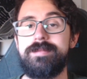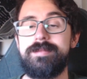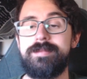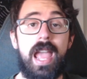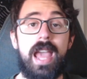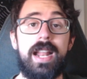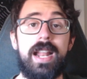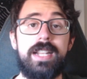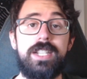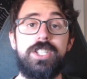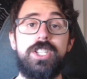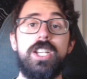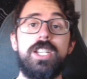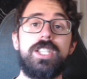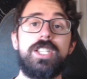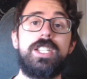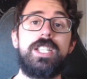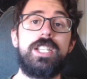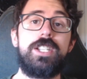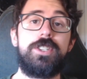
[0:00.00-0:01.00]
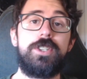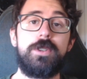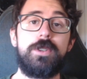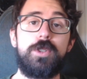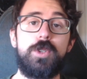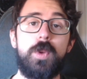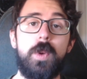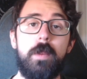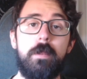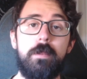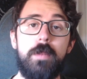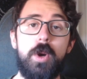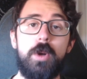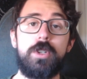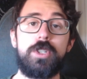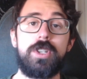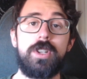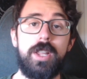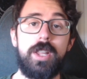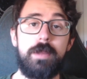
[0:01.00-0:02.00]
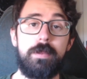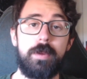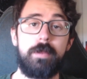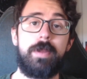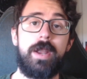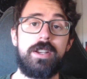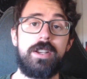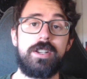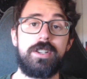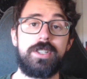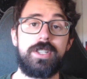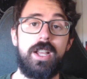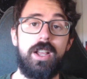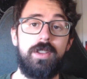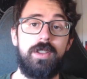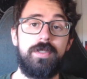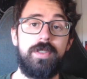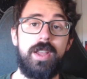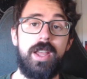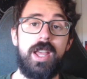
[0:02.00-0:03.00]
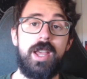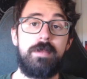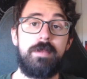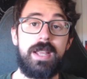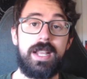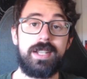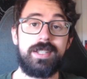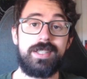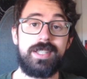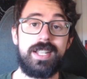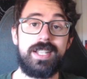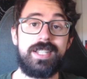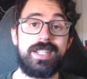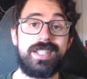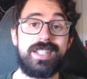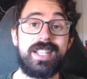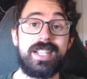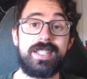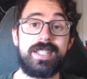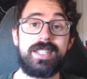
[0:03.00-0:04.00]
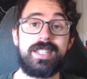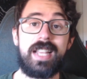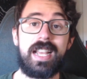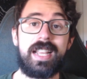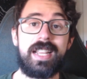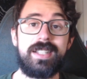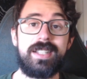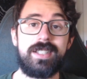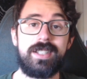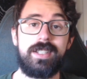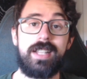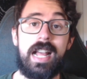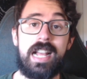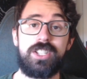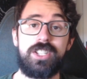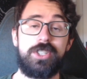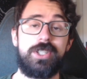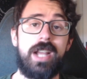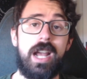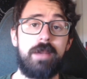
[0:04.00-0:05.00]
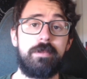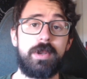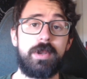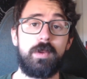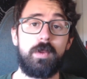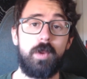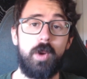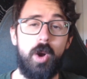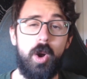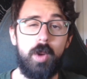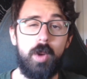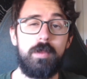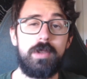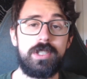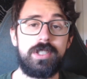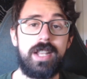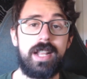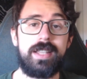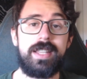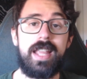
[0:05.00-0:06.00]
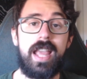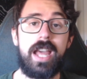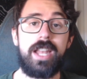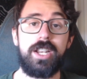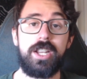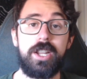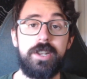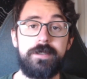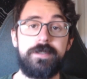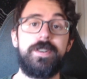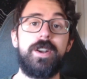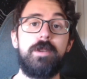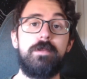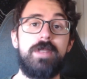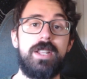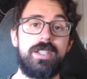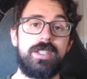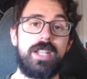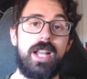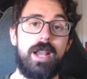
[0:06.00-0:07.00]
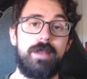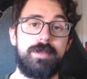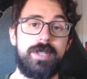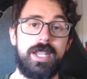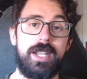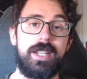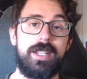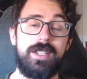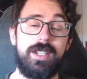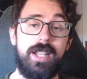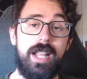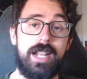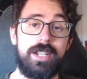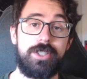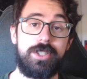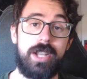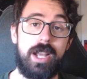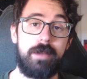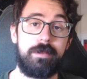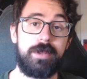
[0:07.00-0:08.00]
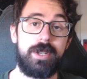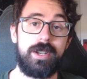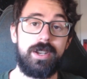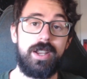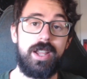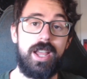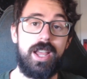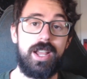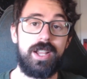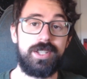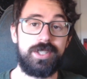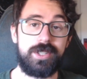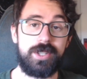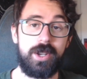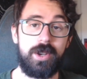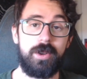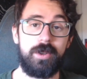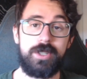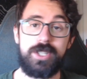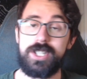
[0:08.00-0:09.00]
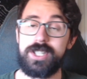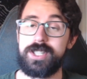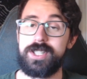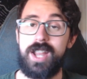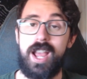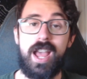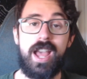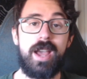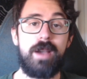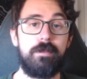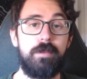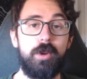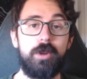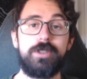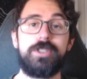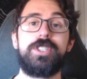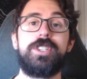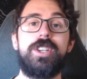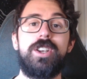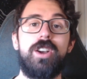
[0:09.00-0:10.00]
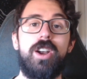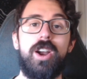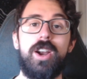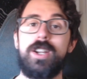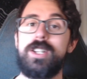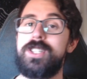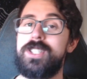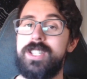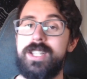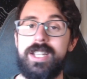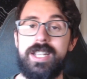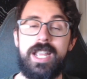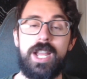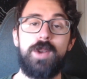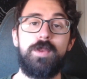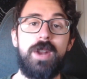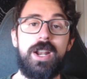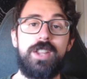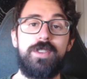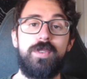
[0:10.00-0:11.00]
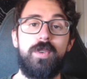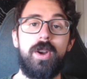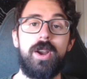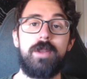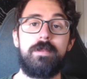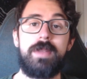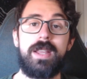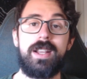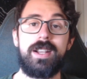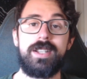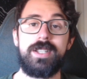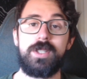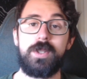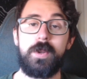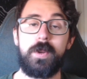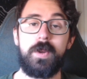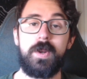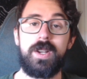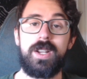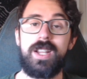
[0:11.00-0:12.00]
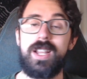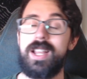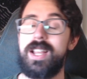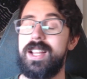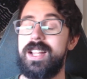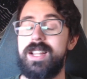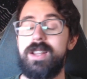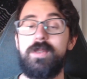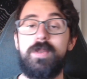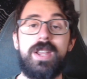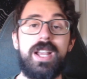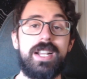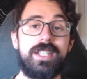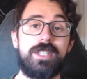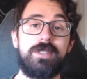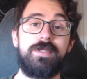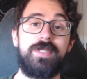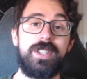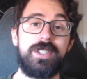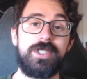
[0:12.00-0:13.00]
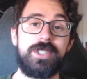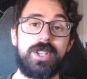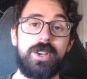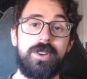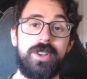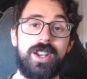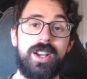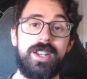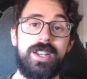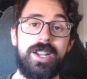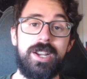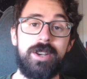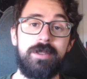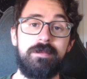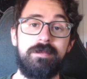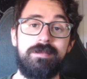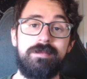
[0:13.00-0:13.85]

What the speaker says: And I just need you to emotionally prepare yourself because this is the second to last chapter. We're almost at the end, confirmed this time, second to last chapter. So just bolster your hearts, get ready for it because we got some feels going on here.